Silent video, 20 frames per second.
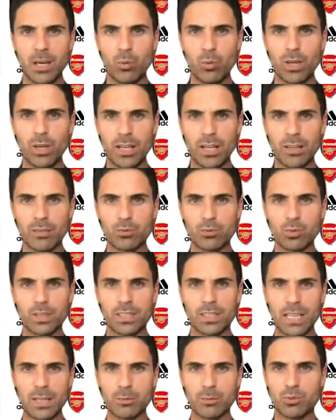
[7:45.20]
we have to
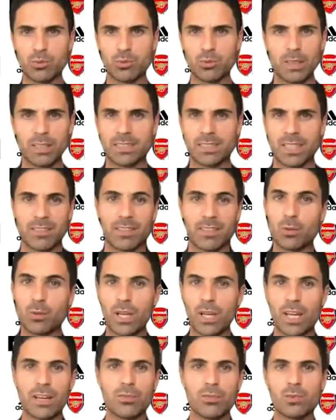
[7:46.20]
adapt to it. But I think
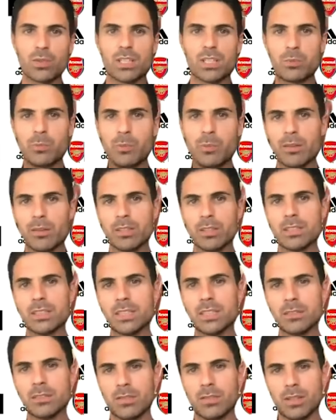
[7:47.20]
we have to experience
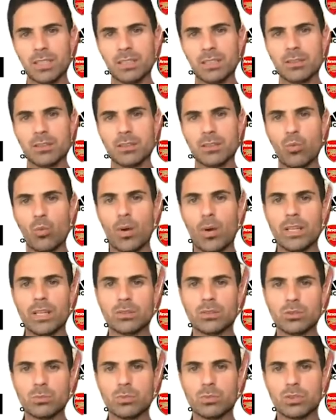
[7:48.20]
it, find ways
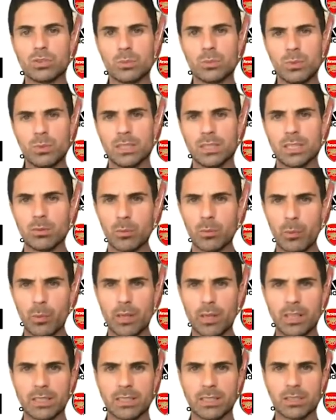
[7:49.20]
to motivate our
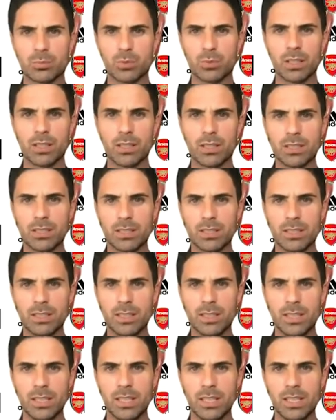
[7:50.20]
players as well
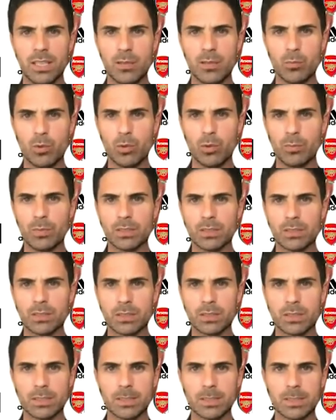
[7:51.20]
in
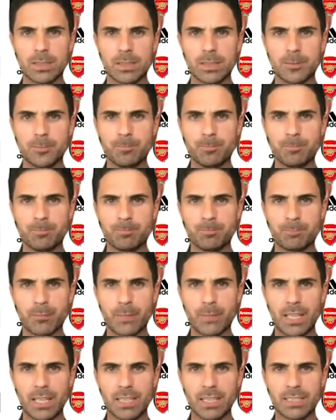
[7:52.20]
moments. And
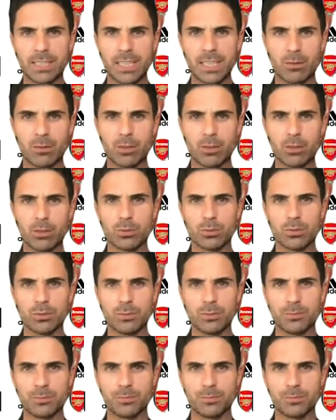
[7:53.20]
let's see how it goes.